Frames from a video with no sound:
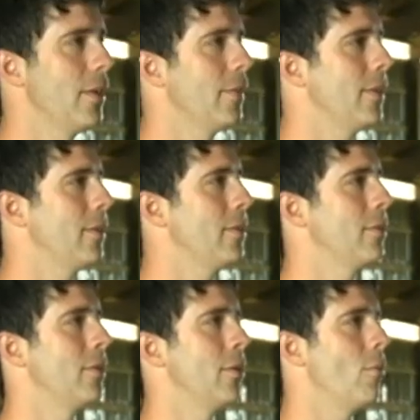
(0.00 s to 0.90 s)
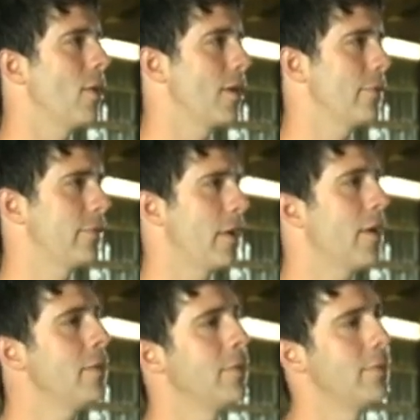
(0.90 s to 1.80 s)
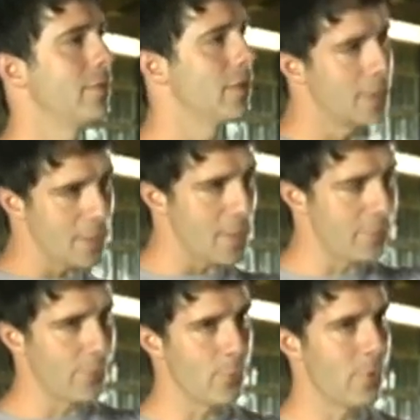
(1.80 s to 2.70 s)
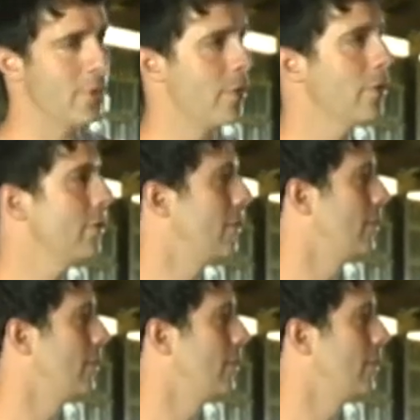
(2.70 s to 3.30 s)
And they can walk outside and eat food in here.